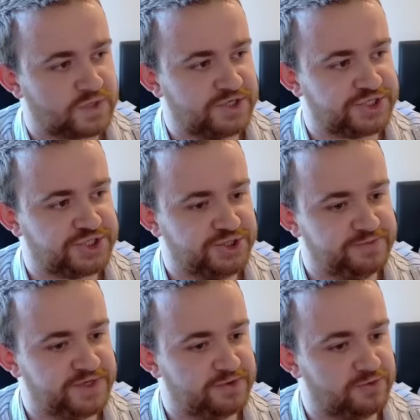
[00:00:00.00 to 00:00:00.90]
I
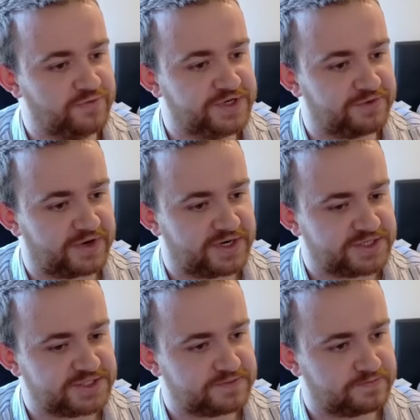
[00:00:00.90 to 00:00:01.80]
assume he will
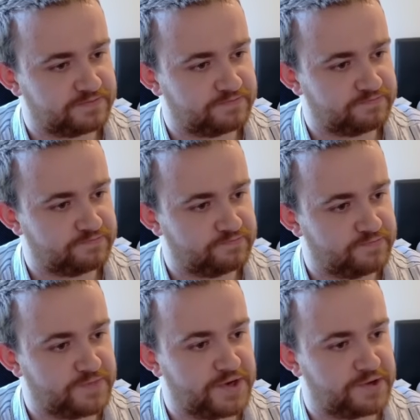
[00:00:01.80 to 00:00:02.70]
redirect.
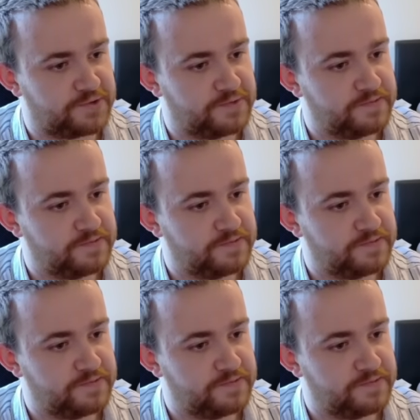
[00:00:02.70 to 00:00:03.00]
No.